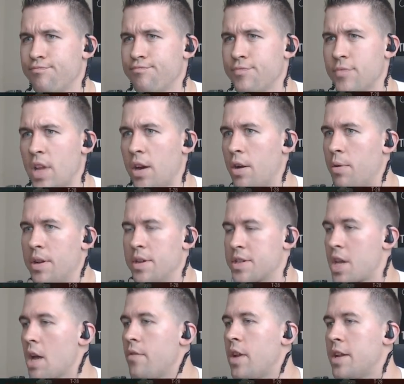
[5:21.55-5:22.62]
I don't know what it is.
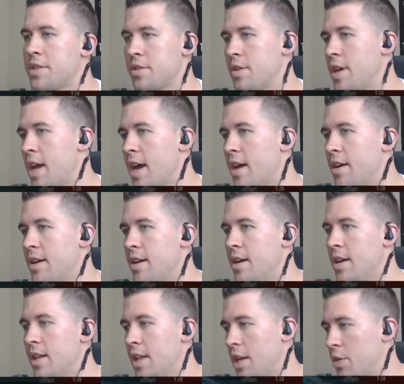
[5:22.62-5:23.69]
Covenanter, yeah.
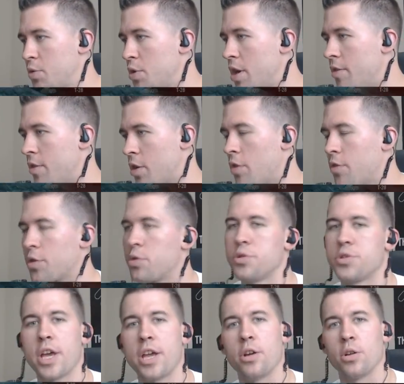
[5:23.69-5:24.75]
Like on the
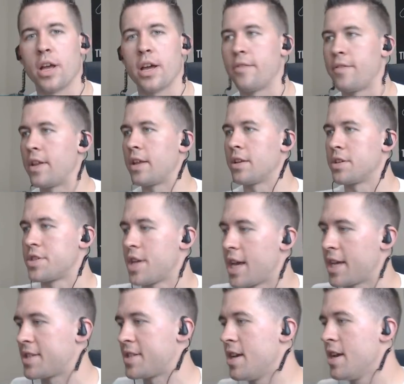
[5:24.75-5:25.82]
Crusader line of the English
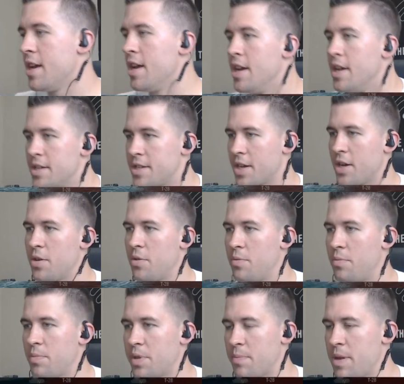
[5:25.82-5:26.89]
tanks. So,
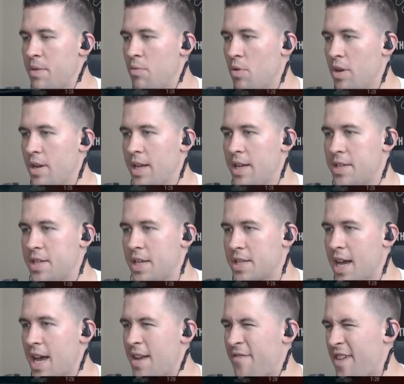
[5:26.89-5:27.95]
but the B1, it's
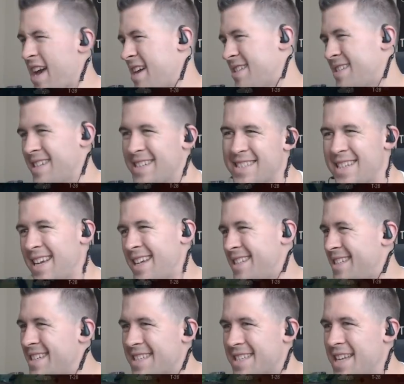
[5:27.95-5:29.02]
kind of fast. It's
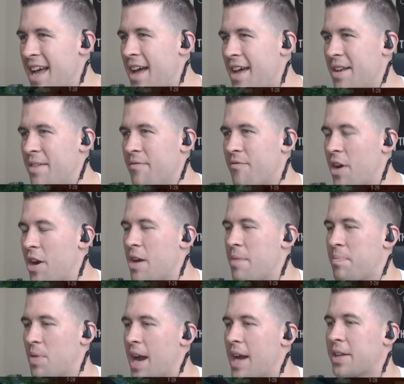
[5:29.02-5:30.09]
just not very
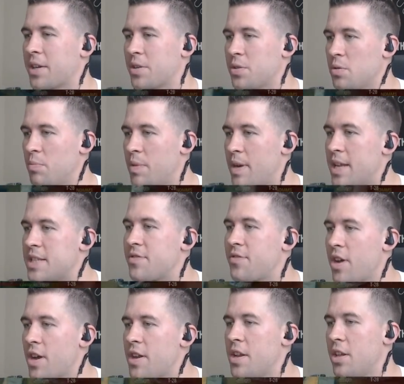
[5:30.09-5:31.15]
practical, but it's
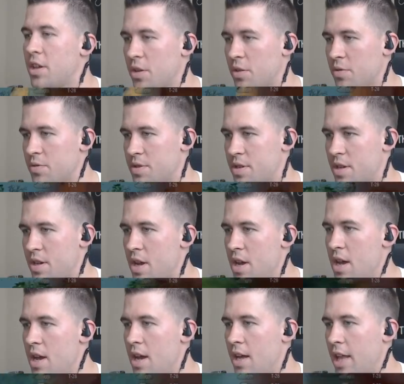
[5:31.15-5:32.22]
fun to use.
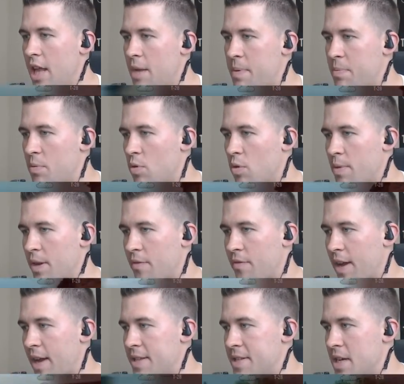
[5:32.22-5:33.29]
A lot of people were big
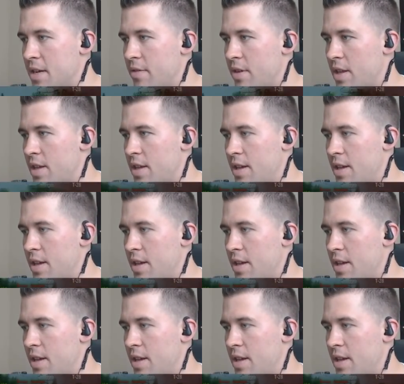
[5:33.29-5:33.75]
fans of it.